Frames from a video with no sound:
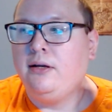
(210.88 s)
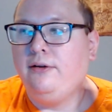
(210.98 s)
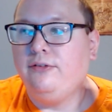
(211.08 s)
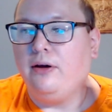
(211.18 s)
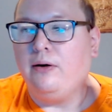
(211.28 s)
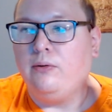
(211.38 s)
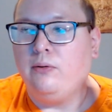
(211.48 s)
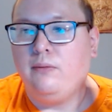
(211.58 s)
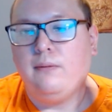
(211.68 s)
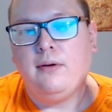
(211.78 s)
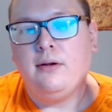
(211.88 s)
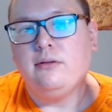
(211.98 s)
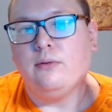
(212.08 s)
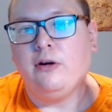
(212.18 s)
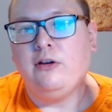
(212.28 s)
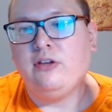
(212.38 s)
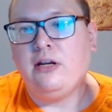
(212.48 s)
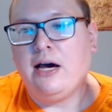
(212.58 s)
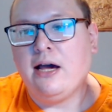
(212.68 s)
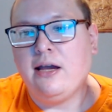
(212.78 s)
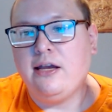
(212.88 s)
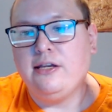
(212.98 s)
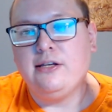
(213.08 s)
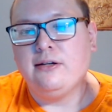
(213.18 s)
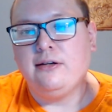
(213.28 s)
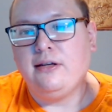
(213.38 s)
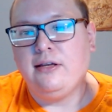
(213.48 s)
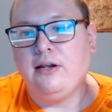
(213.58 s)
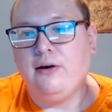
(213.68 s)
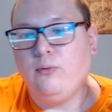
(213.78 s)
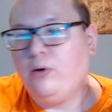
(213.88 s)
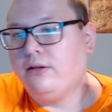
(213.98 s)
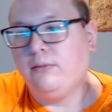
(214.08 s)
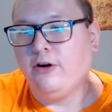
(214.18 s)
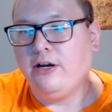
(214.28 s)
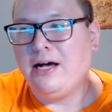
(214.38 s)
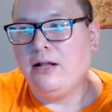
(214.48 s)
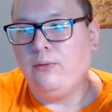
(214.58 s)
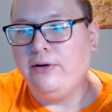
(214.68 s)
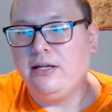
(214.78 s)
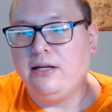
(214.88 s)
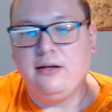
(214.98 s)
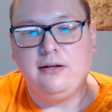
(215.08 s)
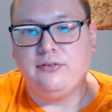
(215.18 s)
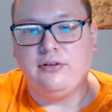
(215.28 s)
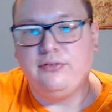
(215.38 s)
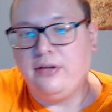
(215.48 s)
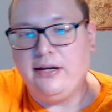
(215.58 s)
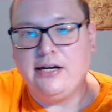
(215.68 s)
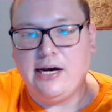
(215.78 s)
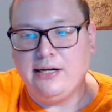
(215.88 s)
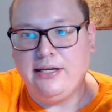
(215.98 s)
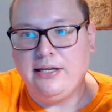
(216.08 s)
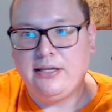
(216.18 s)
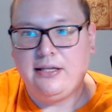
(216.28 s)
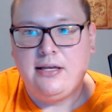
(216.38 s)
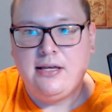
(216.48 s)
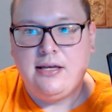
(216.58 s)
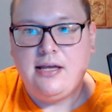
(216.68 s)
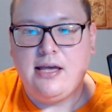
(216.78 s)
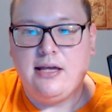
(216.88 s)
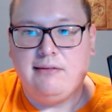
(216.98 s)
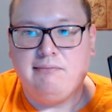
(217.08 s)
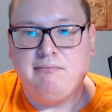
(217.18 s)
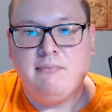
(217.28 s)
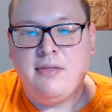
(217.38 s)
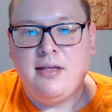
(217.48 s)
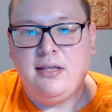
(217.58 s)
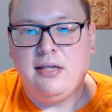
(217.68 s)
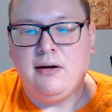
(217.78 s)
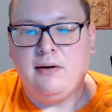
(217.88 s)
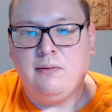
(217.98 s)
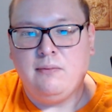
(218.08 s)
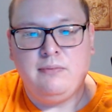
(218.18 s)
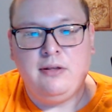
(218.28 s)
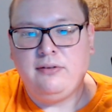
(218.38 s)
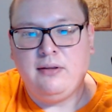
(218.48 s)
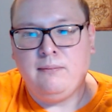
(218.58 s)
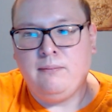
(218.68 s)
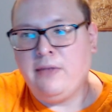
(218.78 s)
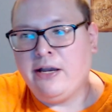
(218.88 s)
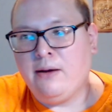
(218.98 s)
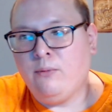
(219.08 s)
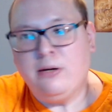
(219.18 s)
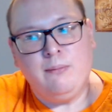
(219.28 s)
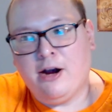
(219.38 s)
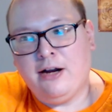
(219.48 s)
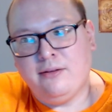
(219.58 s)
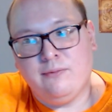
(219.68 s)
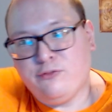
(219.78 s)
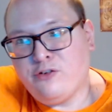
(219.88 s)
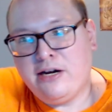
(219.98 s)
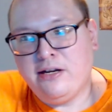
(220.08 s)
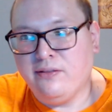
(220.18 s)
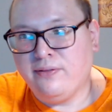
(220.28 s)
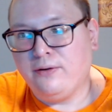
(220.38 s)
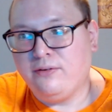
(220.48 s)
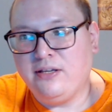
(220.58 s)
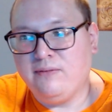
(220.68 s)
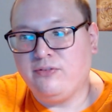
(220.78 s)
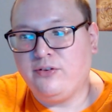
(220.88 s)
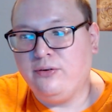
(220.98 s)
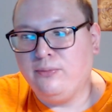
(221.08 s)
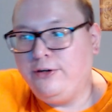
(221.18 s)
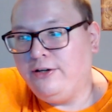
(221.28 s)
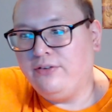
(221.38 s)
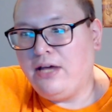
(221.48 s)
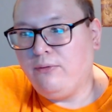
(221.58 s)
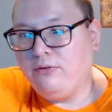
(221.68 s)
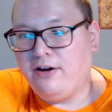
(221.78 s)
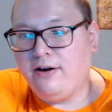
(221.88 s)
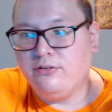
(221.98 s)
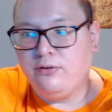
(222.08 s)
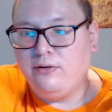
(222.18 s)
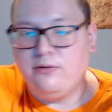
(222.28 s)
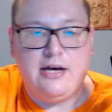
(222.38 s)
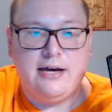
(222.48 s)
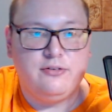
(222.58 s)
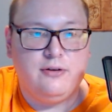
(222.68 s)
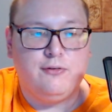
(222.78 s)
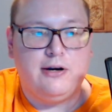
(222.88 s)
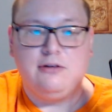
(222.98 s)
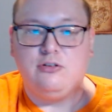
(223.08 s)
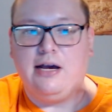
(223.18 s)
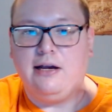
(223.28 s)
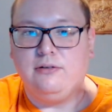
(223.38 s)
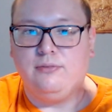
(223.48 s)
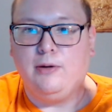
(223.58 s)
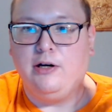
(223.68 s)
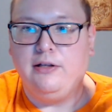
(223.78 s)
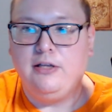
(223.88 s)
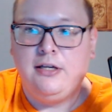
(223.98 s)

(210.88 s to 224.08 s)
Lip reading: So, the reason I, you know, wanted to bring Halloween in it, because it's iconic. And, you know, this, like, I would have brought in Friday the 13th, too, because that was also a classic franchise. But,